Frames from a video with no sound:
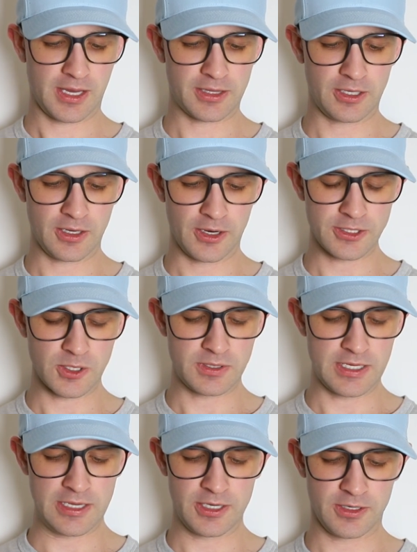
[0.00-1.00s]
and you can also
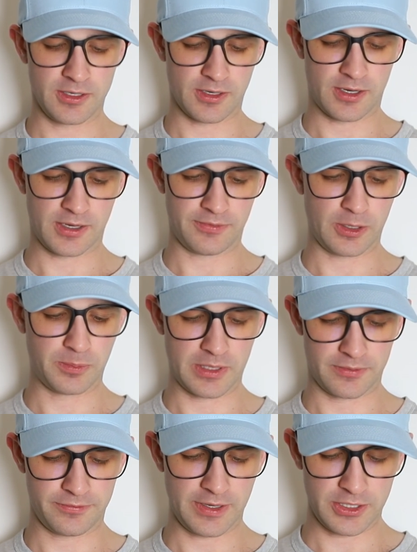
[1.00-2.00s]
see here, uh, if I open
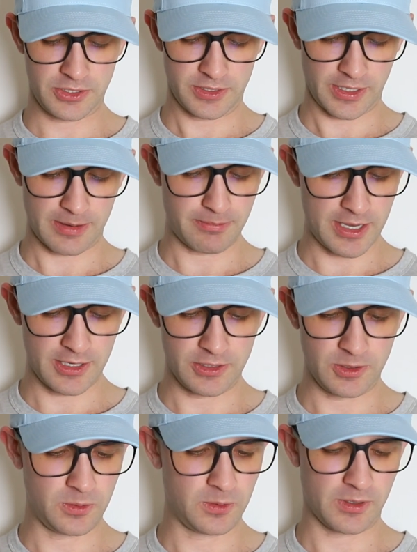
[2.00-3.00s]
up Fetch, I made a
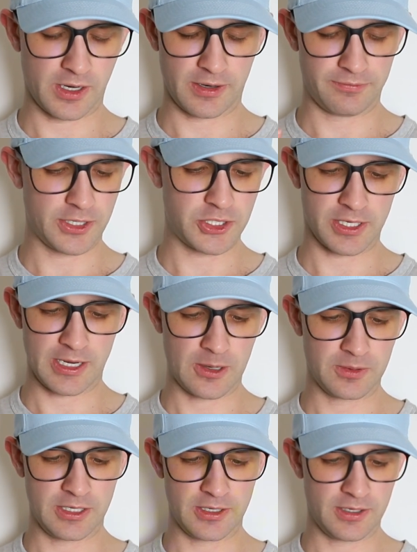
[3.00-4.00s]
new uh, Fetch
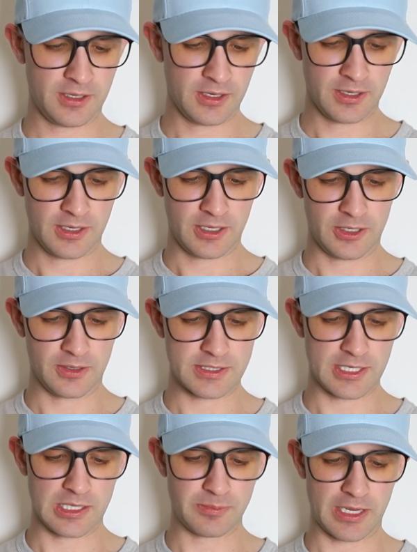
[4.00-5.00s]
account here. You can
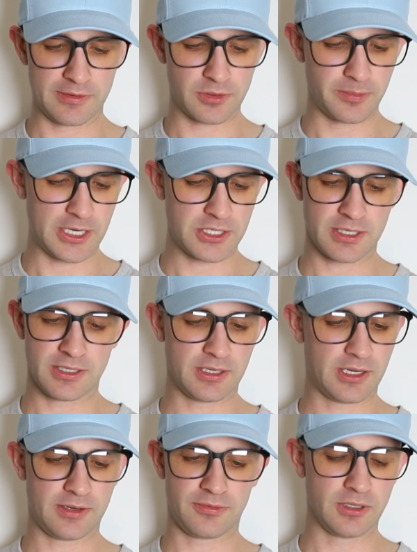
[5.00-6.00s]
see all my information
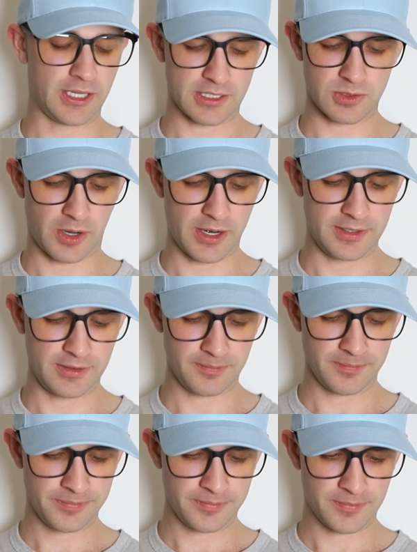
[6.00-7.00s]
uh, for Lex Ryan.
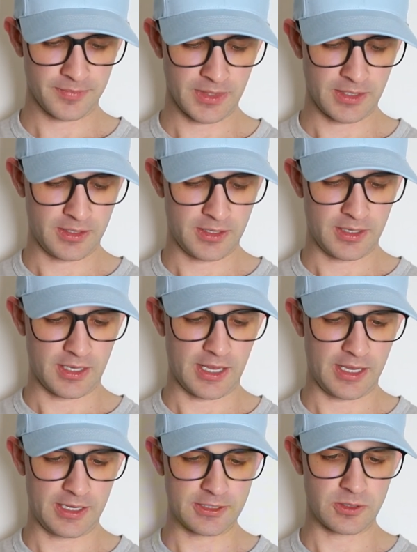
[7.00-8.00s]

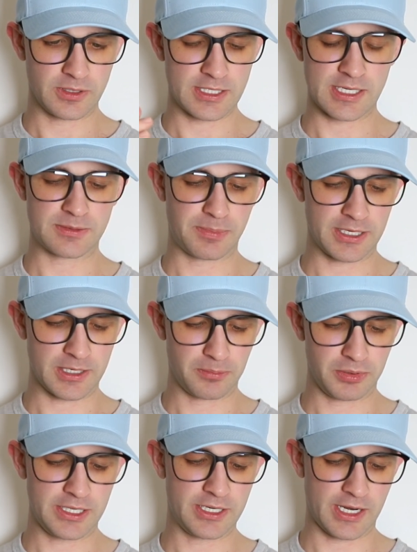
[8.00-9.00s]
And so this has been
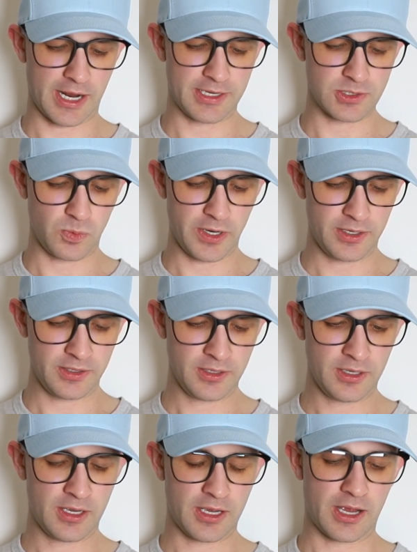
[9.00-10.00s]
completed as well.
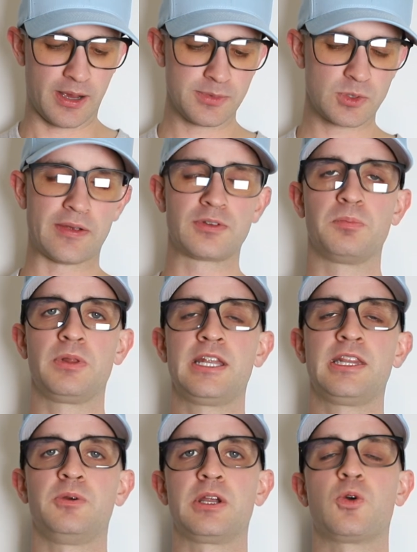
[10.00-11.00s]
Um, so I've
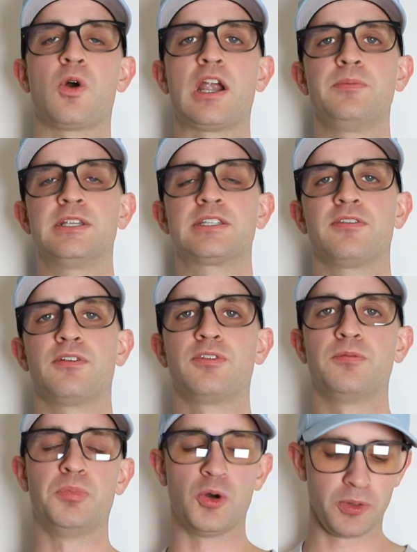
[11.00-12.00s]
completed the requirements
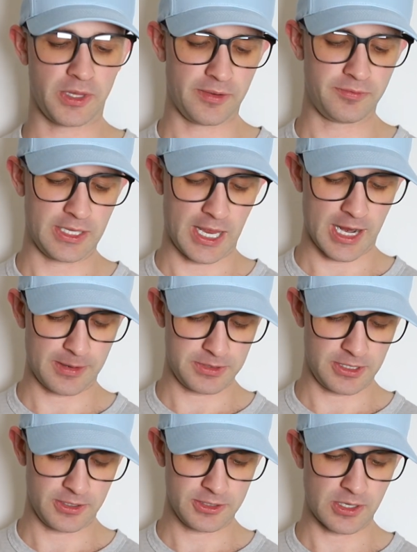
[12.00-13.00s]
for both of the
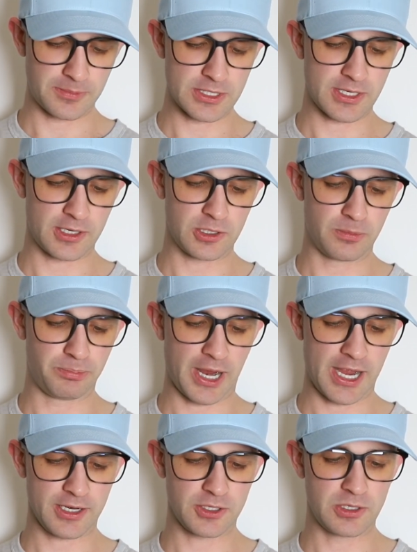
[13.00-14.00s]
apps here. So I'm just gonna go
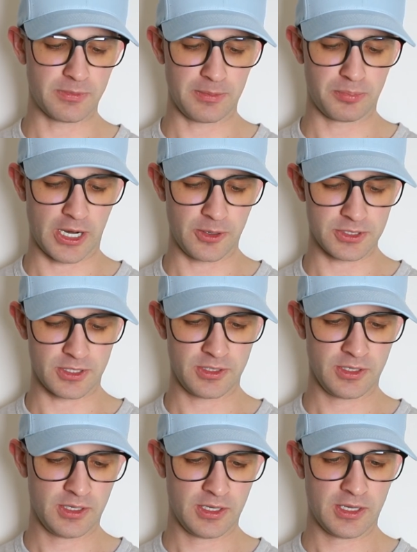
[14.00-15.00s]
back to my
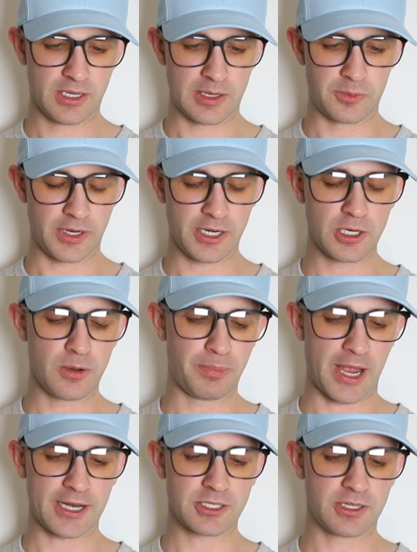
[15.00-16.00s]
browser. We're gonna go
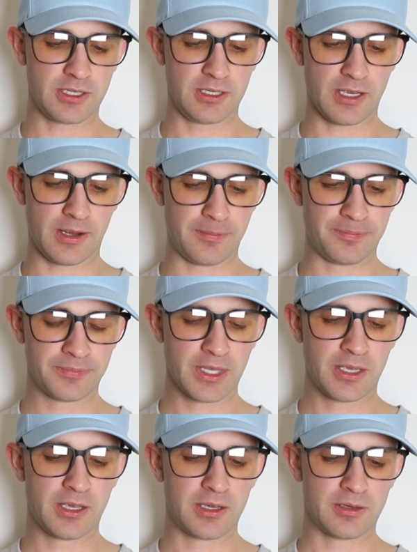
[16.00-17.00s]
back to the um,
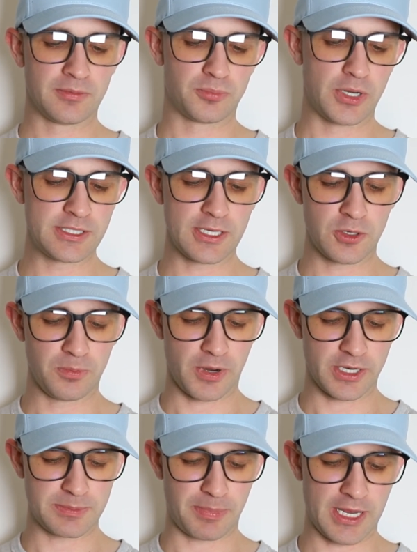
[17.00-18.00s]
Breezy
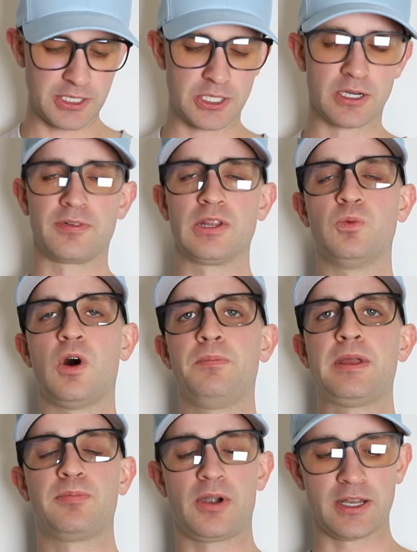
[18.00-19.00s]
Coupons page here for the
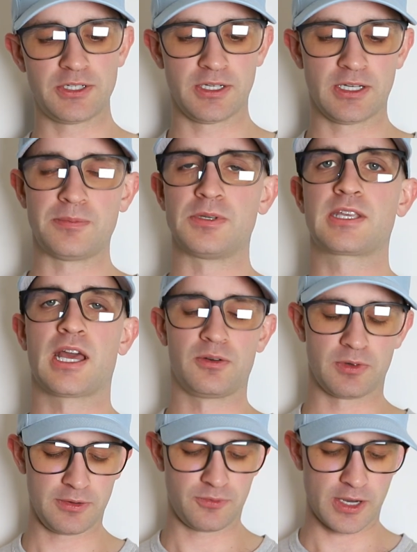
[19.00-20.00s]
wallpaper engine. I'm just gonna
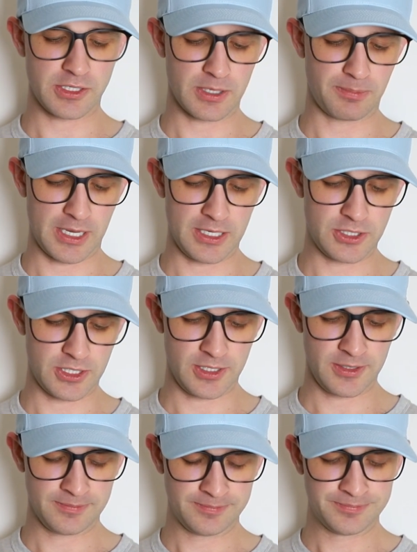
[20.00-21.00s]
refresh the page
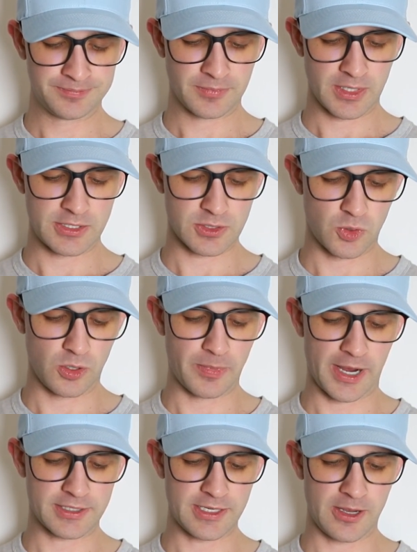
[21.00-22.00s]
here, scroll
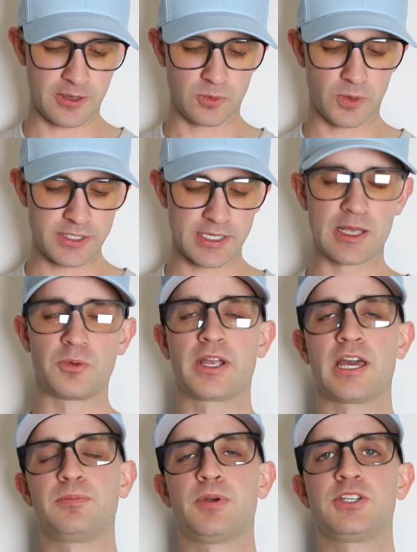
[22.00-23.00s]
back down. Once again, we're
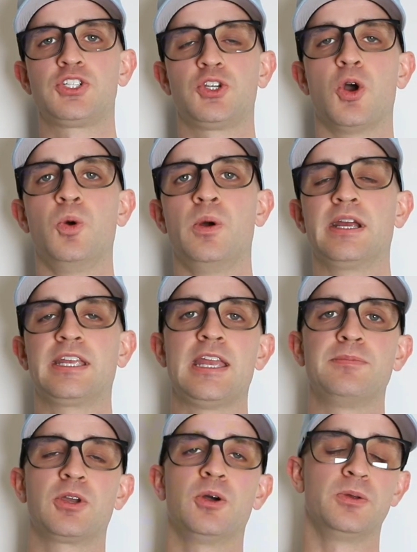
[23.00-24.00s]
gonna press show
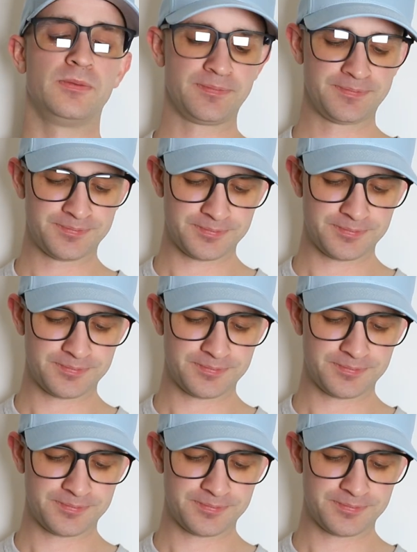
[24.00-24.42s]
game code.